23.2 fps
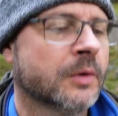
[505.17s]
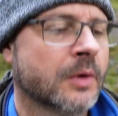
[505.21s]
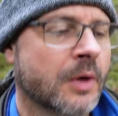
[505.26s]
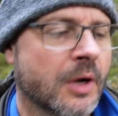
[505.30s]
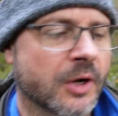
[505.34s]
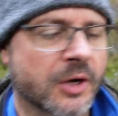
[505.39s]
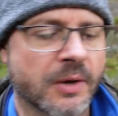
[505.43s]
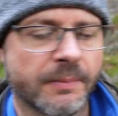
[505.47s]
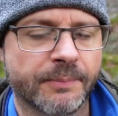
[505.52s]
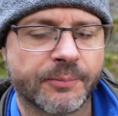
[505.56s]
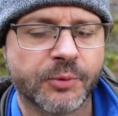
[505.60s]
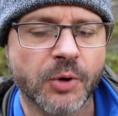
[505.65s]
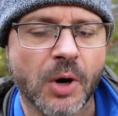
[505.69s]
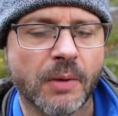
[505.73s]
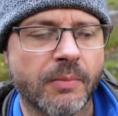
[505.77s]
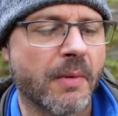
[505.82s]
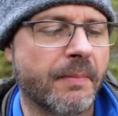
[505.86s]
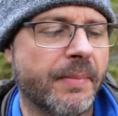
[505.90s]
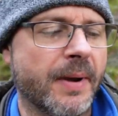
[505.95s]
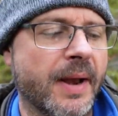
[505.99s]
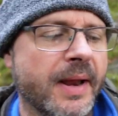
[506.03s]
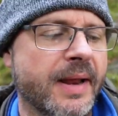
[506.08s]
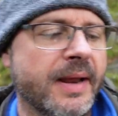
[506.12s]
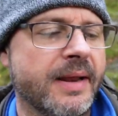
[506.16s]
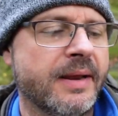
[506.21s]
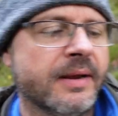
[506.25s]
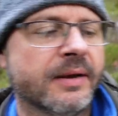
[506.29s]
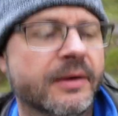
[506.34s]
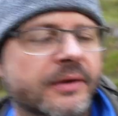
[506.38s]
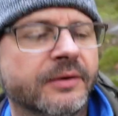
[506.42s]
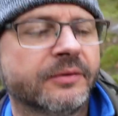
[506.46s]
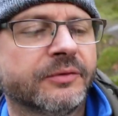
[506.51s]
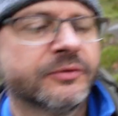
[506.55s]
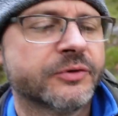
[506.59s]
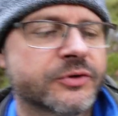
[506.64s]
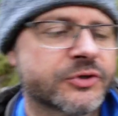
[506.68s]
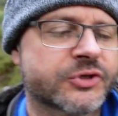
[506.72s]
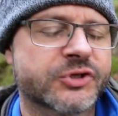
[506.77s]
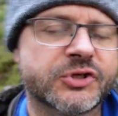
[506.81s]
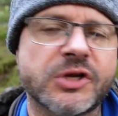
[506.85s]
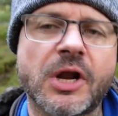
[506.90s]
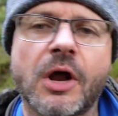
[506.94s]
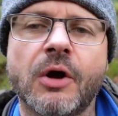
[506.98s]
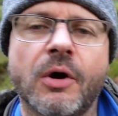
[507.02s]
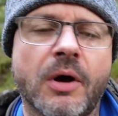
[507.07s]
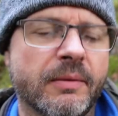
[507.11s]
I can probably
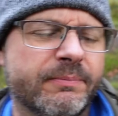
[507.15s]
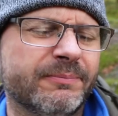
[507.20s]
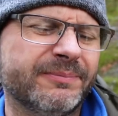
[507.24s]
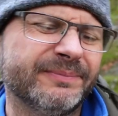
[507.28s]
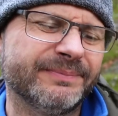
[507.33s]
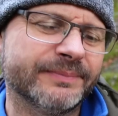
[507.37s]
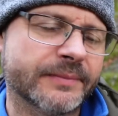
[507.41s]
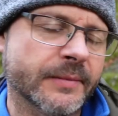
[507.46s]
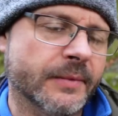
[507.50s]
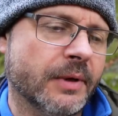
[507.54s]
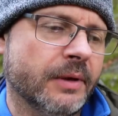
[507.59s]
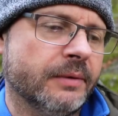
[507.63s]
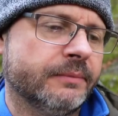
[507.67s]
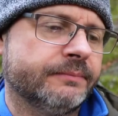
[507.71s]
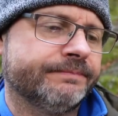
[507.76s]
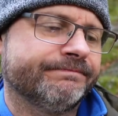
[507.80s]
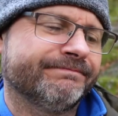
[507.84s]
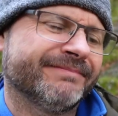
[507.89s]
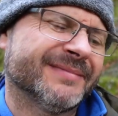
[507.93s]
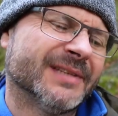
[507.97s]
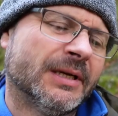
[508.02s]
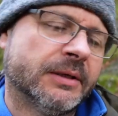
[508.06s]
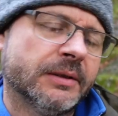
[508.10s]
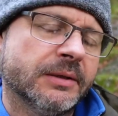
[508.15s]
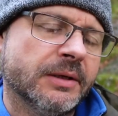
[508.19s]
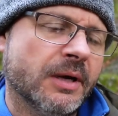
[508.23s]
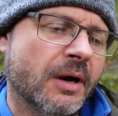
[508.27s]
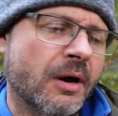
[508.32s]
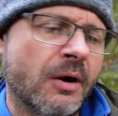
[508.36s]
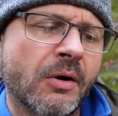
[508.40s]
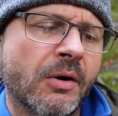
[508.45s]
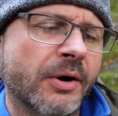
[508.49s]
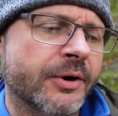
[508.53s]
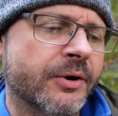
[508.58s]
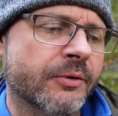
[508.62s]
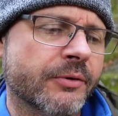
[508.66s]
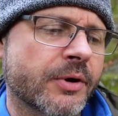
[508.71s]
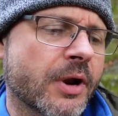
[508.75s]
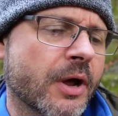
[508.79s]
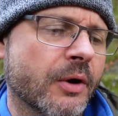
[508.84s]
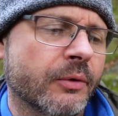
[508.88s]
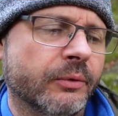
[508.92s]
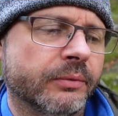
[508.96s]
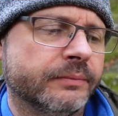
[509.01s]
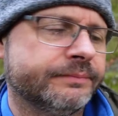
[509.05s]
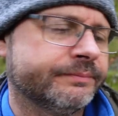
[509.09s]
slow up. Oh, I don't
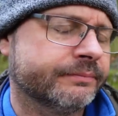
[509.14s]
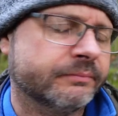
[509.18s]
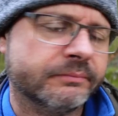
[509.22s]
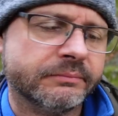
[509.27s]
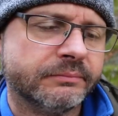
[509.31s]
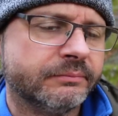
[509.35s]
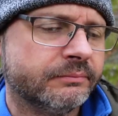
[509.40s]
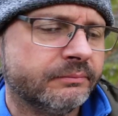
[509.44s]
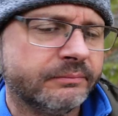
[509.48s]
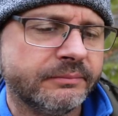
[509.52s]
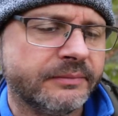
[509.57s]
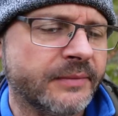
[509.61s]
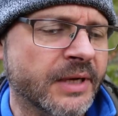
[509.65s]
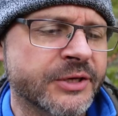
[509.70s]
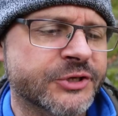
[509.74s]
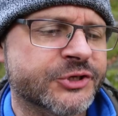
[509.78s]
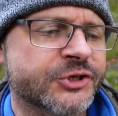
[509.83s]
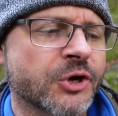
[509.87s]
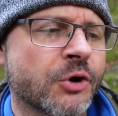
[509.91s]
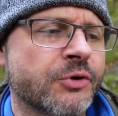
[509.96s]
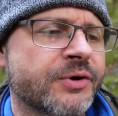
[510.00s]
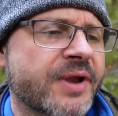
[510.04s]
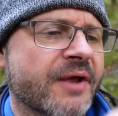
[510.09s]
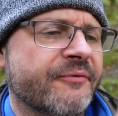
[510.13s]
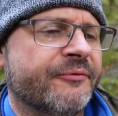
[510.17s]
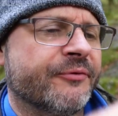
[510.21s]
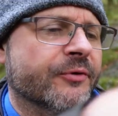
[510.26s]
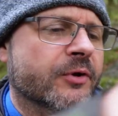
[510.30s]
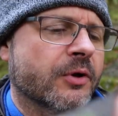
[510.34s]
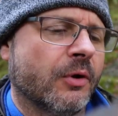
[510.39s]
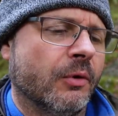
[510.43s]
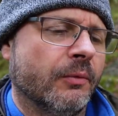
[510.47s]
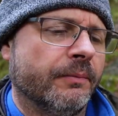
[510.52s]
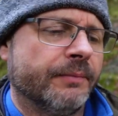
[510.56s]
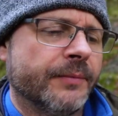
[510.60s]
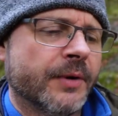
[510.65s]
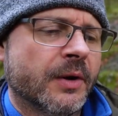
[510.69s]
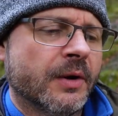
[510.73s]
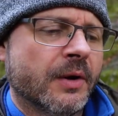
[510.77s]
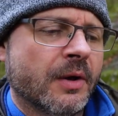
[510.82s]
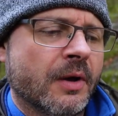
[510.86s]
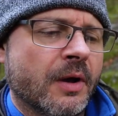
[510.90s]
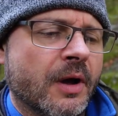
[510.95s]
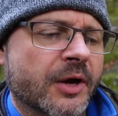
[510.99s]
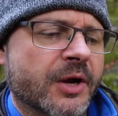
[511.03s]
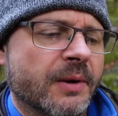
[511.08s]
know. It's so difficult.
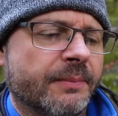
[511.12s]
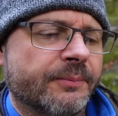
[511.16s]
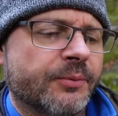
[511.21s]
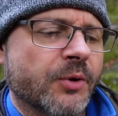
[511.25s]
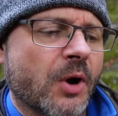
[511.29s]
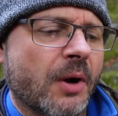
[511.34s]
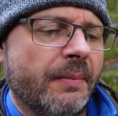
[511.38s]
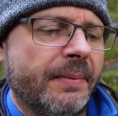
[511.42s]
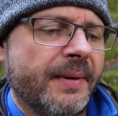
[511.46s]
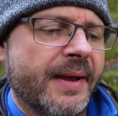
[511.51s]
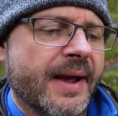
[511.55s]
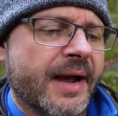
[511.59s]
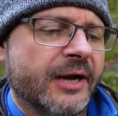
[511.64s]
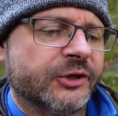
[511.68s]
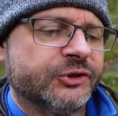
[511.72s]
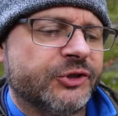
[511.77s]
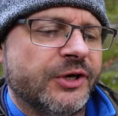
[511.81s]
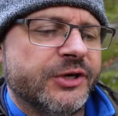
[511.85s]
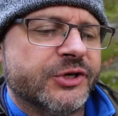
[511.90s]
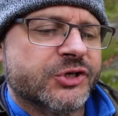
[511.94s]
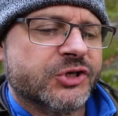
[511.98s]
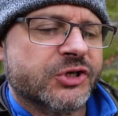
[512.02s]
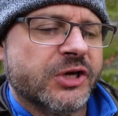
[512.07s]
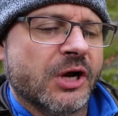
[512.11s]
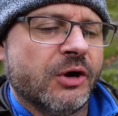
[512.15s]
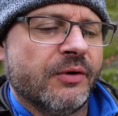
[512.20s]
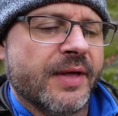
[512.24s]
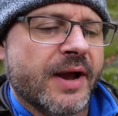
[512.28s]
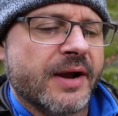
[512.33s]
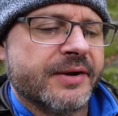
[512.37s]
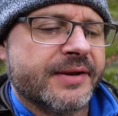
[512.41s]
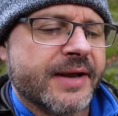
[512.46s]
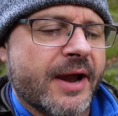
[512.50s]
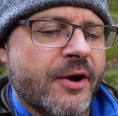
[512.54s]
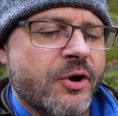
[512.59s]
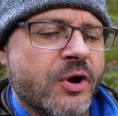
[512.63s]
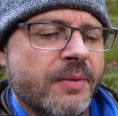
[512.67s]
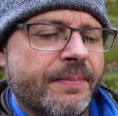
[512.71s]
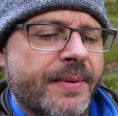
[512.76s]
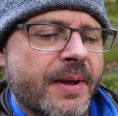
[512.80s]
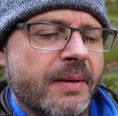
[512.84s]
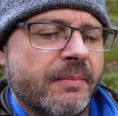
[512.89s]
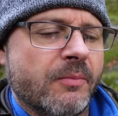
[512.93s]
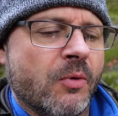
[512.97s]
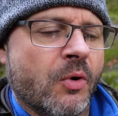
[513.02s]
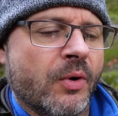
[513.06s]
I can probably actually slow that down a
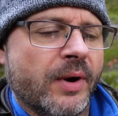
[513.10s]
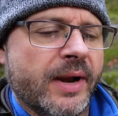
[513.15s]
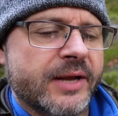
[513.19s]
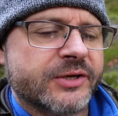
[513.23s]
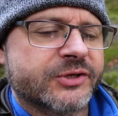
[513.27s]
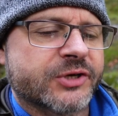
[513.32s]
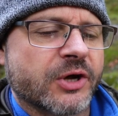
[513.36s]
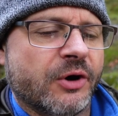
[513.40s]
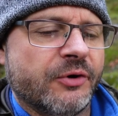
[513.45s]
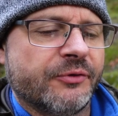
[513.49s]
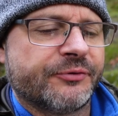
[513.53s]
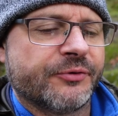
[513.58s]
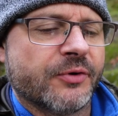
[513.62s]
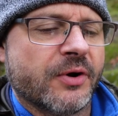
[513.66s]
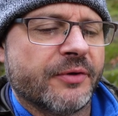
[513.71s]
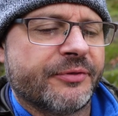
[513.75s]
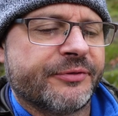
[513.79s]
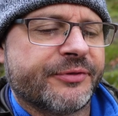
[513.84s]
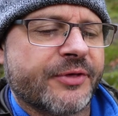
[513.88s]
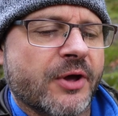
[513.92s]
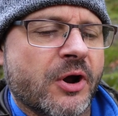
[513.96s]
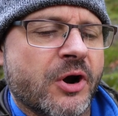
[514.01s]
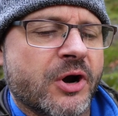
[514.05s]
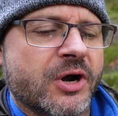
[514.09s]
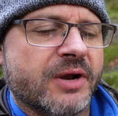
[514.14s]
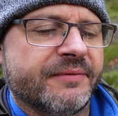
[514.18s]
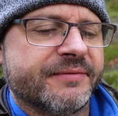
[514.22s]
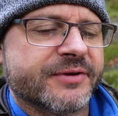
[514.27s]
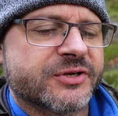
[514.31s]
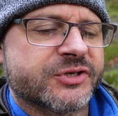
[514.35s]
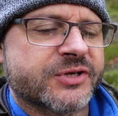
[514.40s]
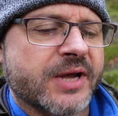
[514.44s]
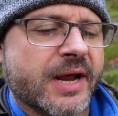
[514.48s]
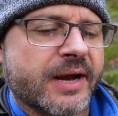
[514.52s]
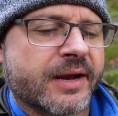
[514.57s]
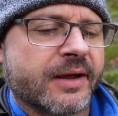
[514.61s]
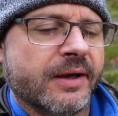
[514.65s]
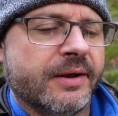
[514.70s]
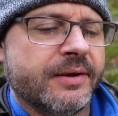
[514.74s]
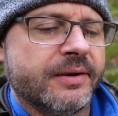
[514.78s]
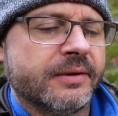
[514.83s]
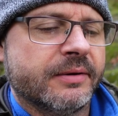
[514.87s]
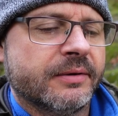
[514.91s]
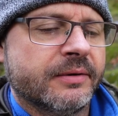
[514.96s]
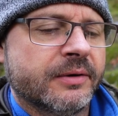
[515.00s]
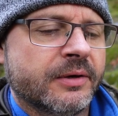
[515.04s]
bit more. Let's go for a third of a
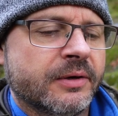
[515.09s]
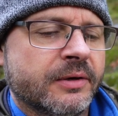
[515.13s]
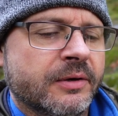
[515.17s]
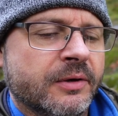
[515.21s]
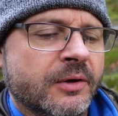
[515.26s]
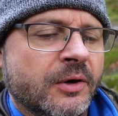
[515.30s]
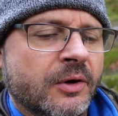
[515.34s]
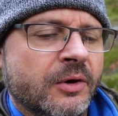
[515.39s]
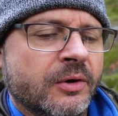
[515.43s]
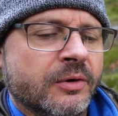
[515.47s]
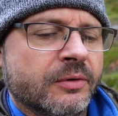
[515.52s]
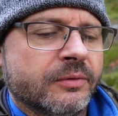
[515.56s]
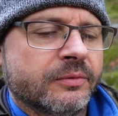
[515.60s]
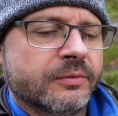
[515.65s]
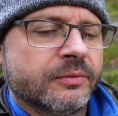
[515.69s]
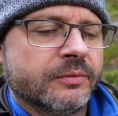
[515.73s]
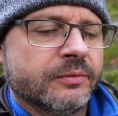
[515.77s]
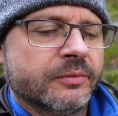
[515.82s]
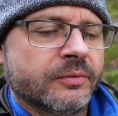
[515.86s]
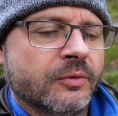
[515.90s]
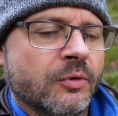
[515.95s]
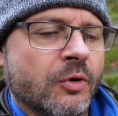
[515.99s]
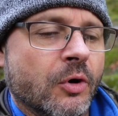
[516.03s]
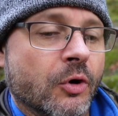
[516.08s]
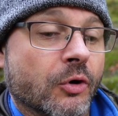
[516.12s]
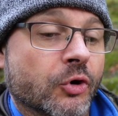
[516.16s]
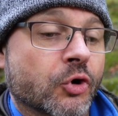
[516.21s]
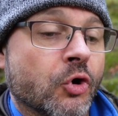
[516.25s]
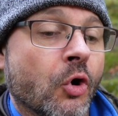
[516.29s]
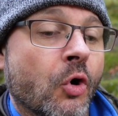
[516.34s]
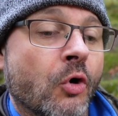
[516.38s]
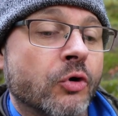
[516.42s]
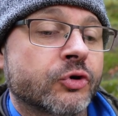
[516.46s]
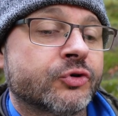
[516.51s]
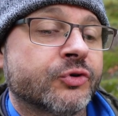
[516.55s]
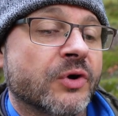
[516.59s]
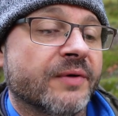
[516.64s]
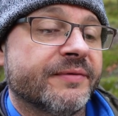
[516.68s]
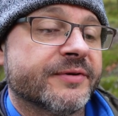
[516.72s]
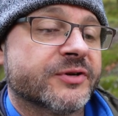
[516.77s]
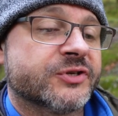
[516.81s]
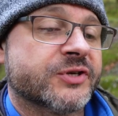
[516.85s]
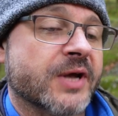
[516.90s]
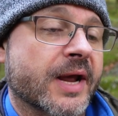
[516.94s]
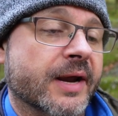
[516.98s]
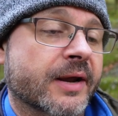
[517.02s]
second or a quarter of
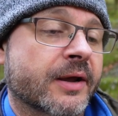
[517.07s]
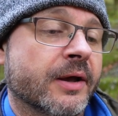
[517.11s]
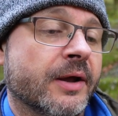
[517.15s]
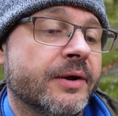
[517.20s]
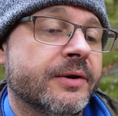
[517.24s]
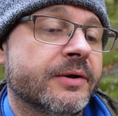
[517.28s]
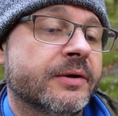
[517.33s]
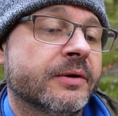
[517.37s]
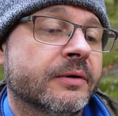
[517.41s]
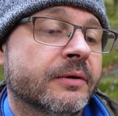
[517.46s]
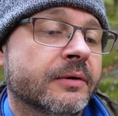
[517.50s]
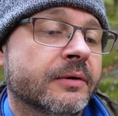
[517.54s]
a second.